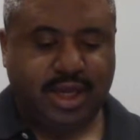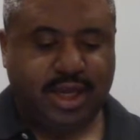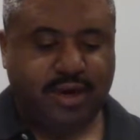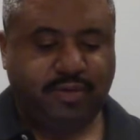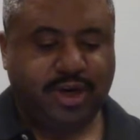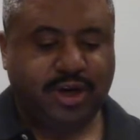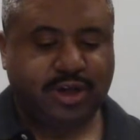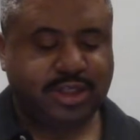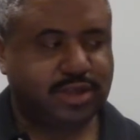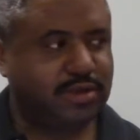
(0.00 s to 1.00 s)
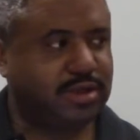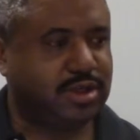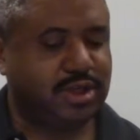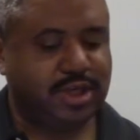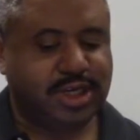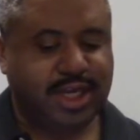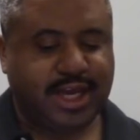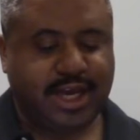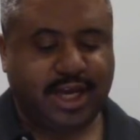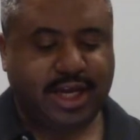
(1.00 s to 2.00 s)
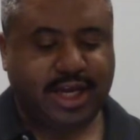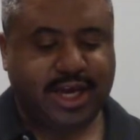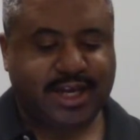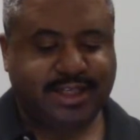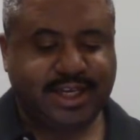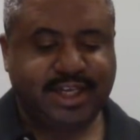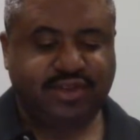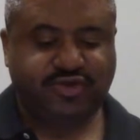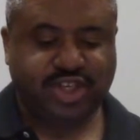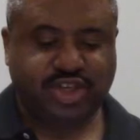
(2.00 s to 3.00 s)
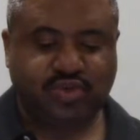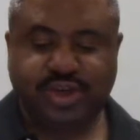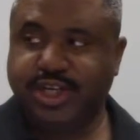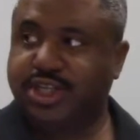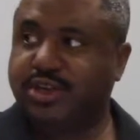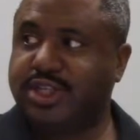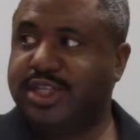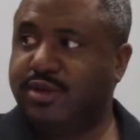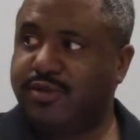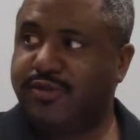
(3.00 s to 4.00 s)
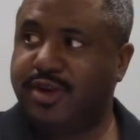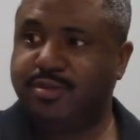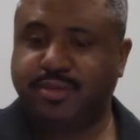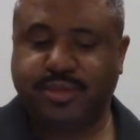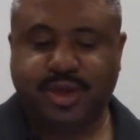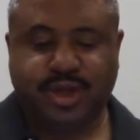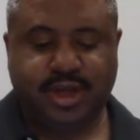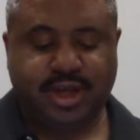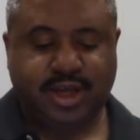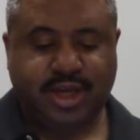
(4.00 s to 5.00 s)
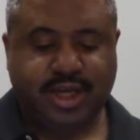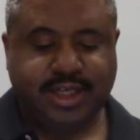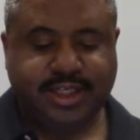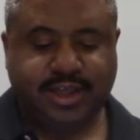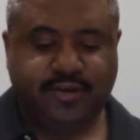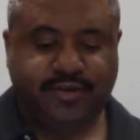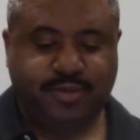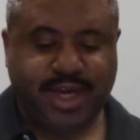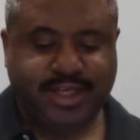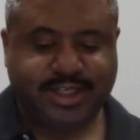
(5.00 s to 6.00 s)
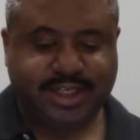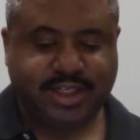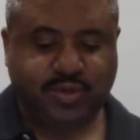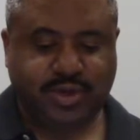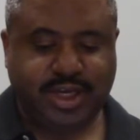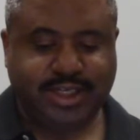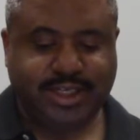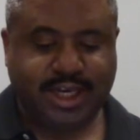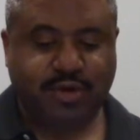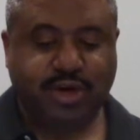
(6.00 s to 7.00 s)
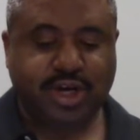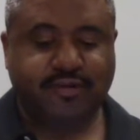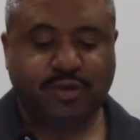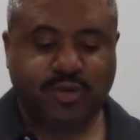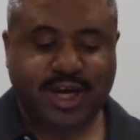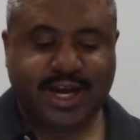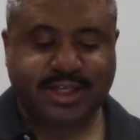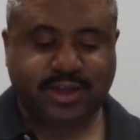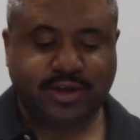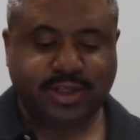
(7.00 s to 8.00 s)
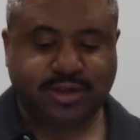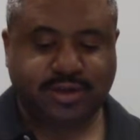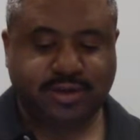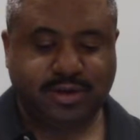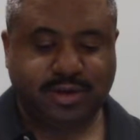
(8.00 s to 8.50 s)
And we also looked at Isaiah's vision where he saw seraphim. And the seraphim had 6 wings, and they were covered with eyes also.